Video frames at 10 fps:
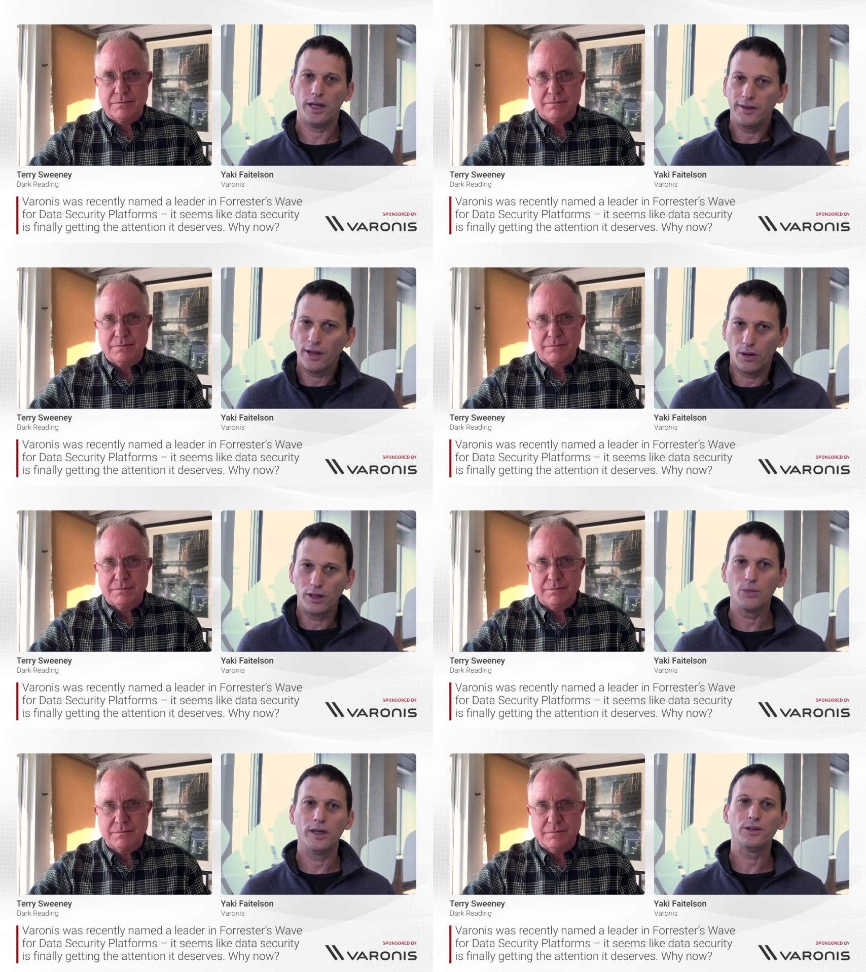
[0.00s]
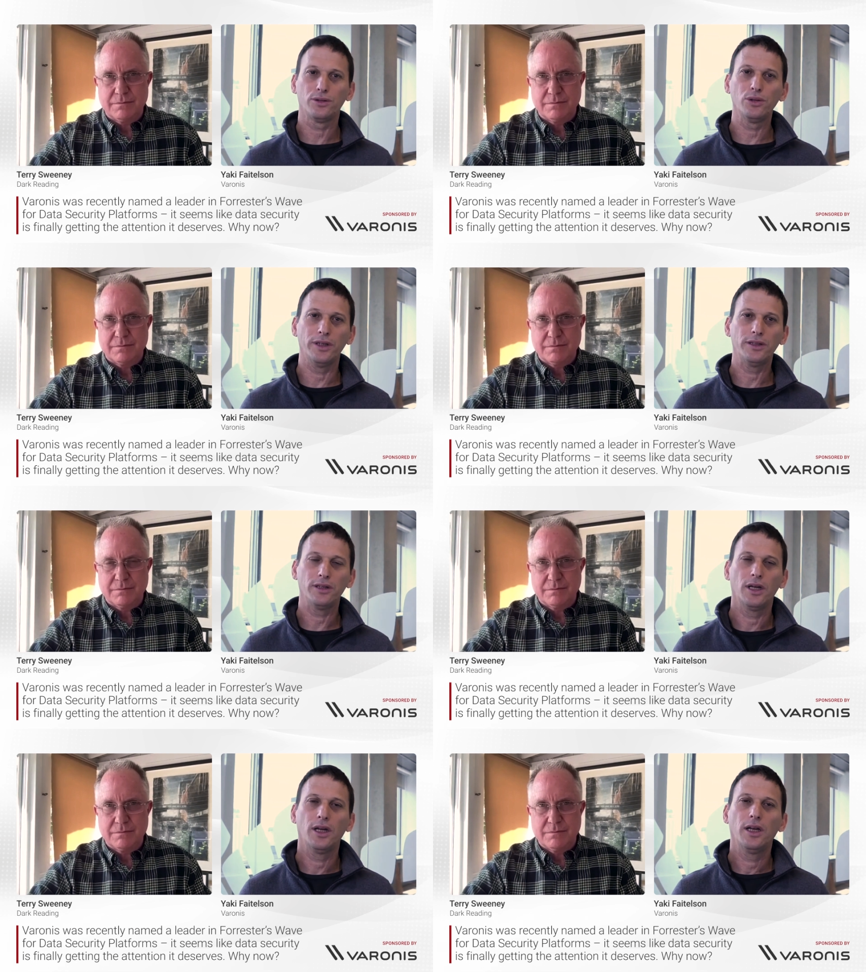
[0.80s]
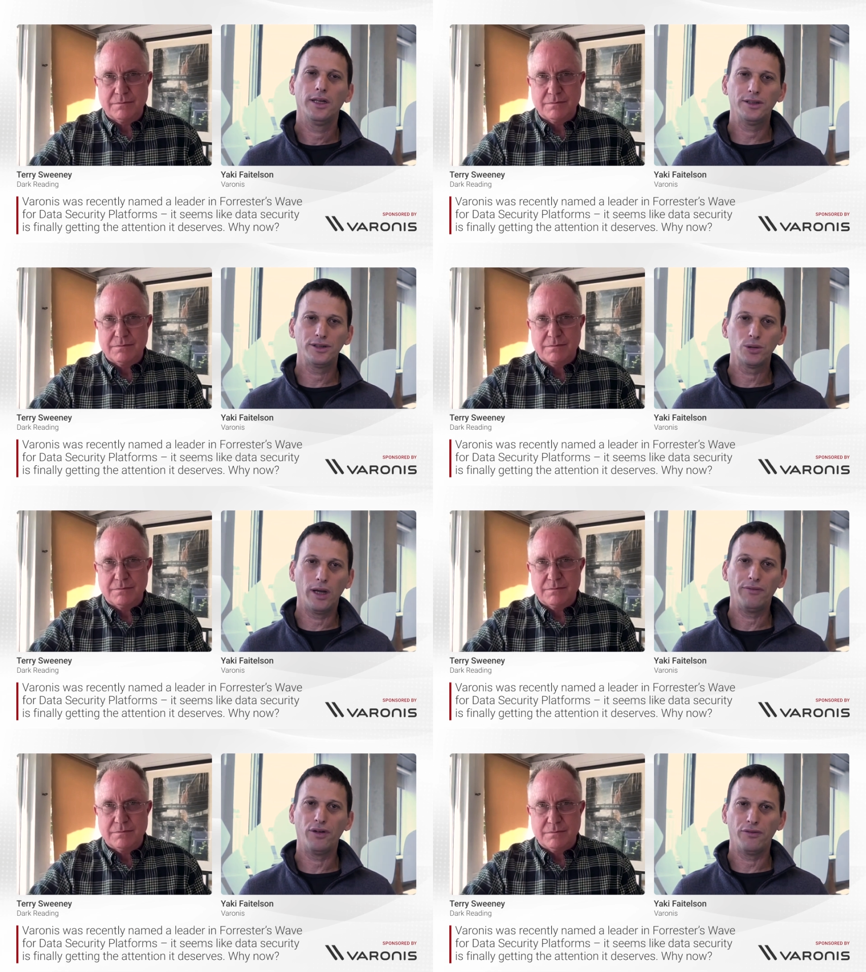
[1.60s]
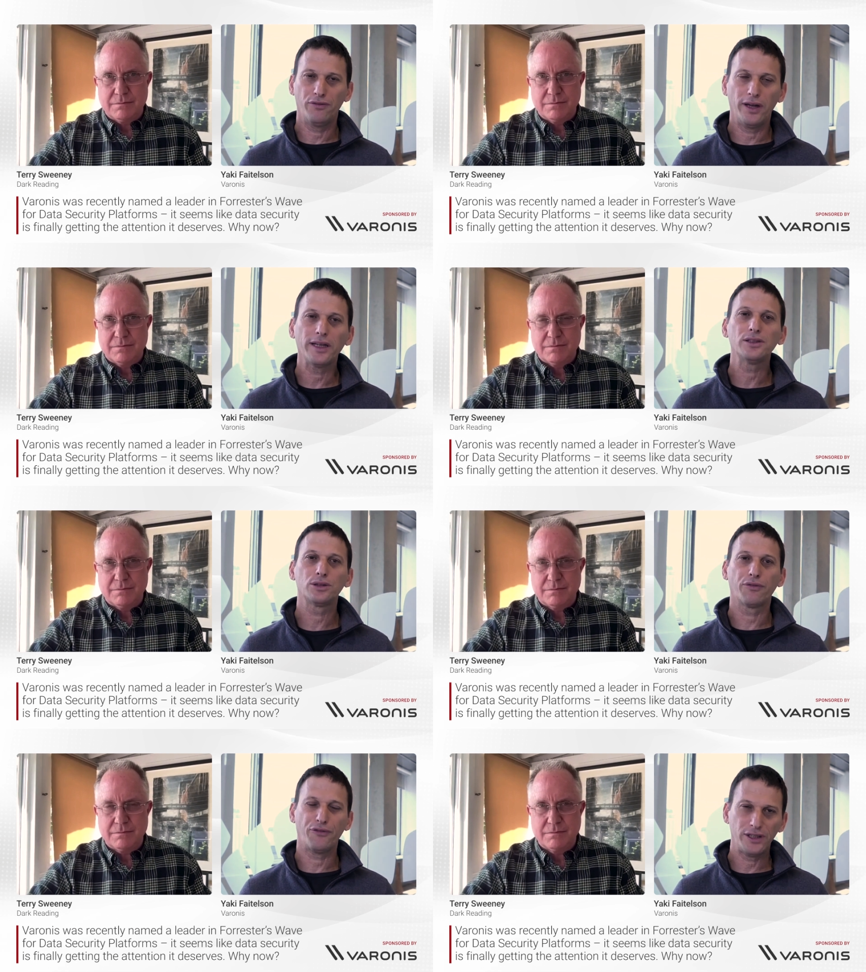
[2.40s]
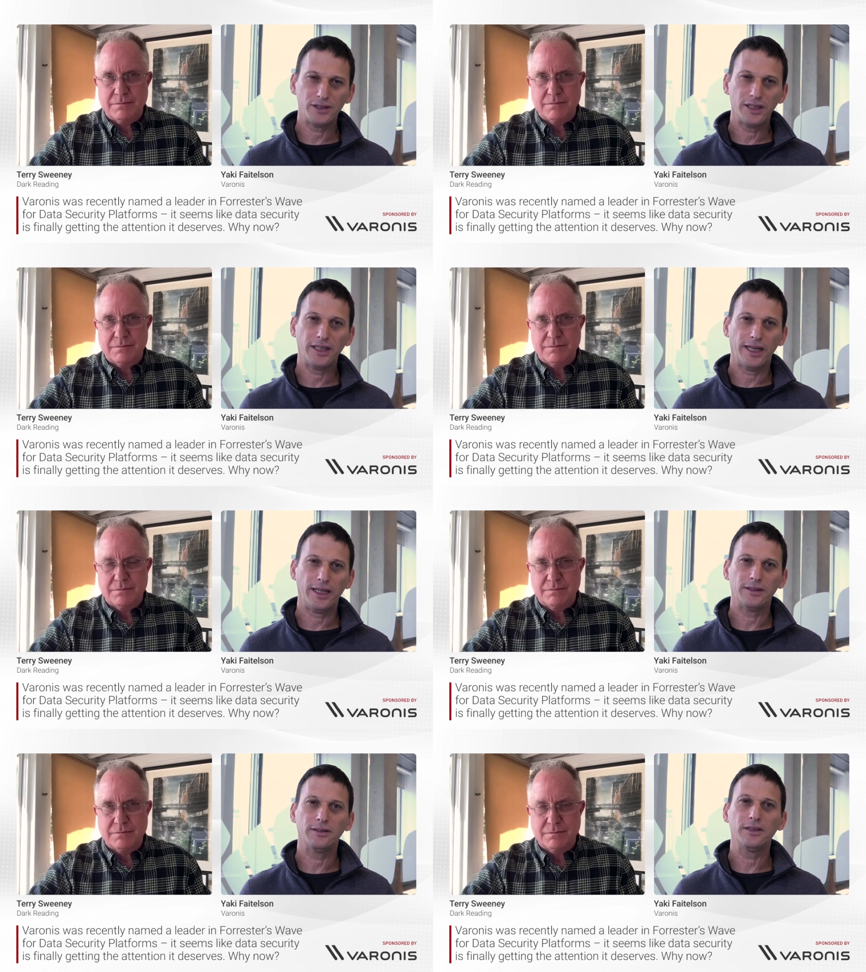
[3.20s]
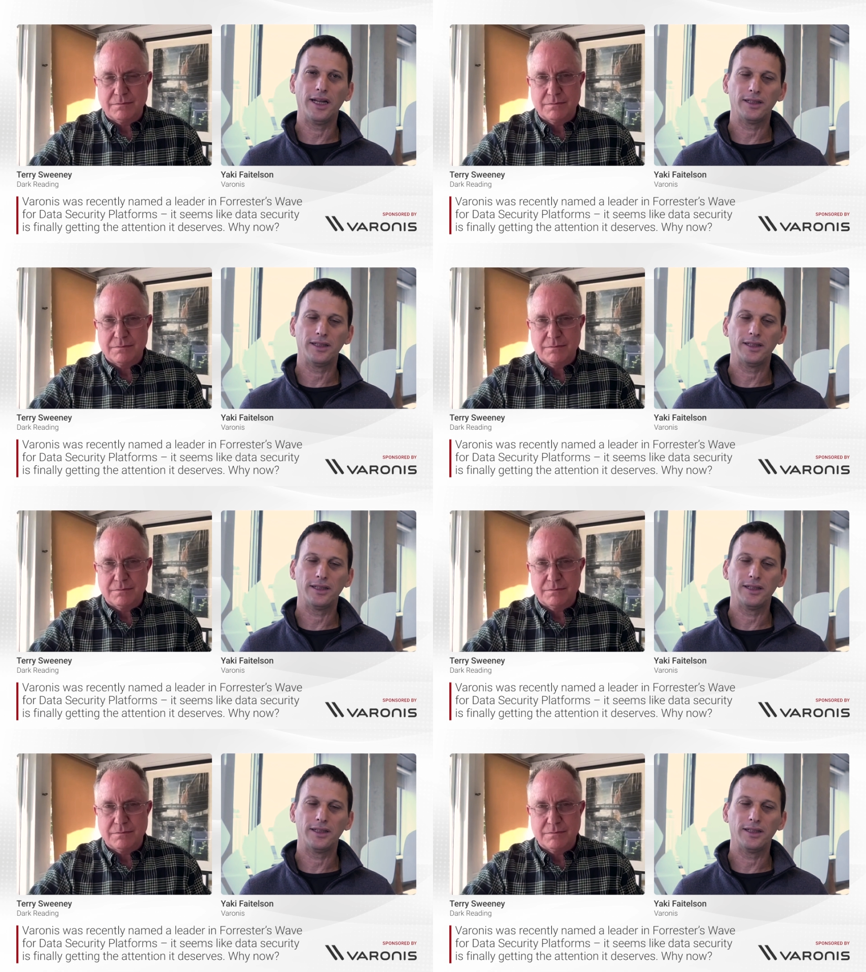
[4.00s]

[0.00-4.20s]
Speaker 1: And the only way to do it is to have a very sophisticated data